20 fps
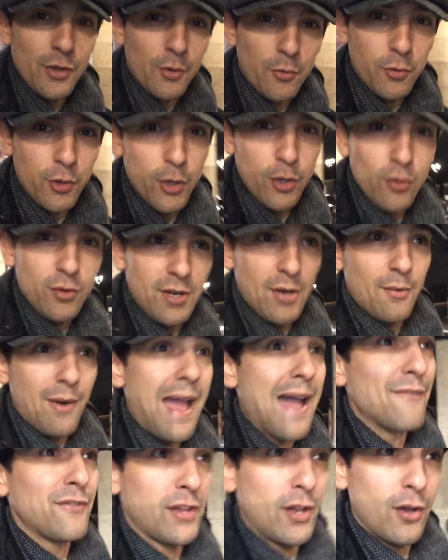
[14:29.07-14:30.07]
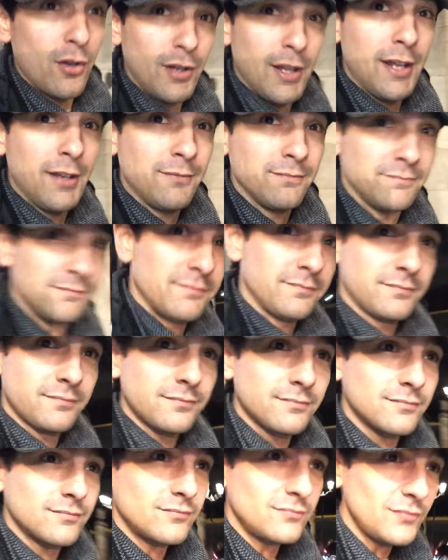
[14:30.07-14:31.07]
the Rue de Ravioli.
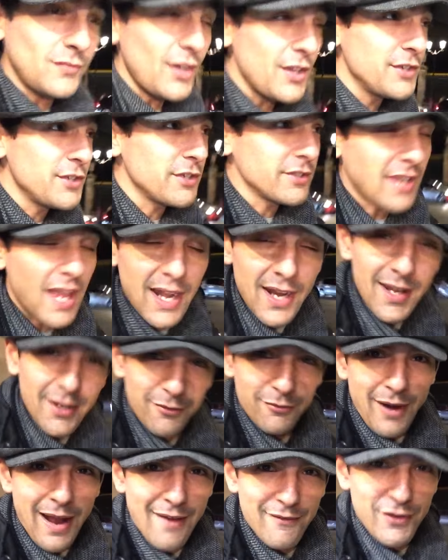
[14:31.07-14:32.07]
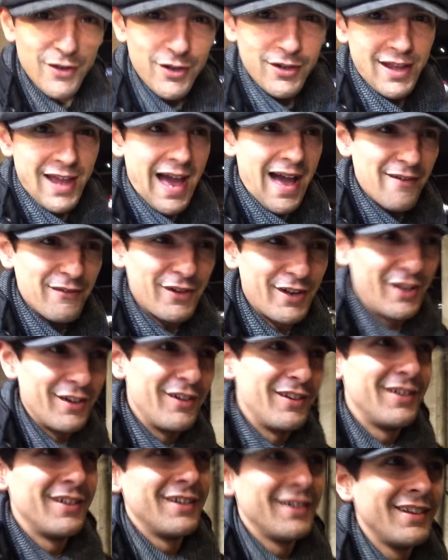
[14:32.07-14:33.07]
So it's kind of like Ravioli
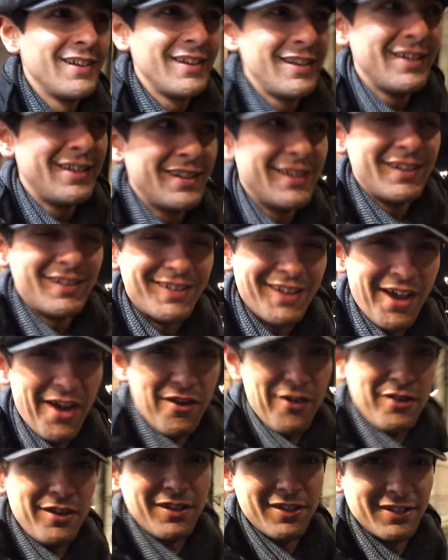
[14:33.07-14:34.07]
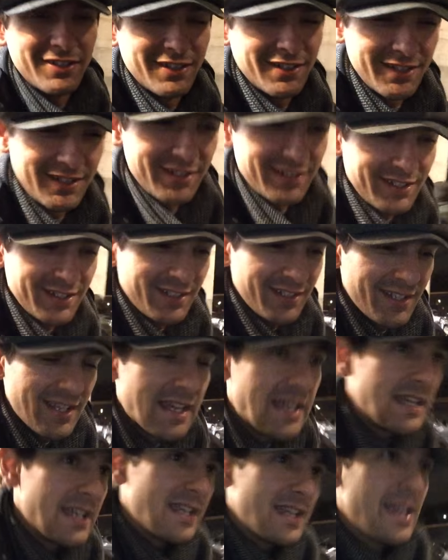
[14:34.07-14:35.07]
Avenue. No?
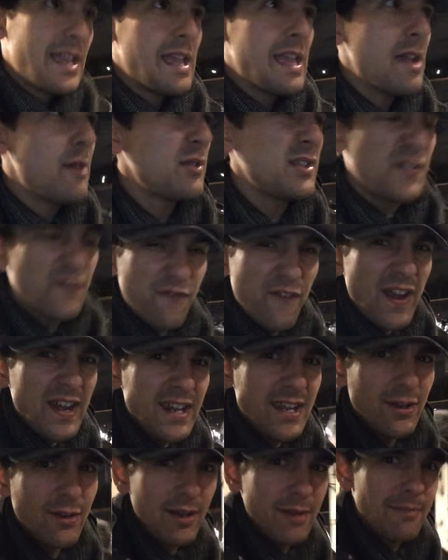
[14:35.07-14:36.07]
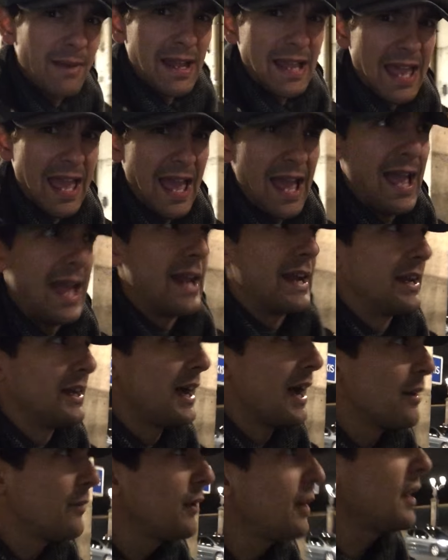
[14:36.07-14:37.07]
It was funnier in my head.
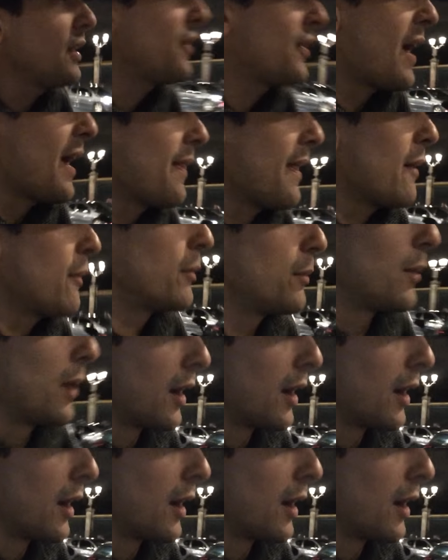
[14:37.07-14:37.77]
I really thought that would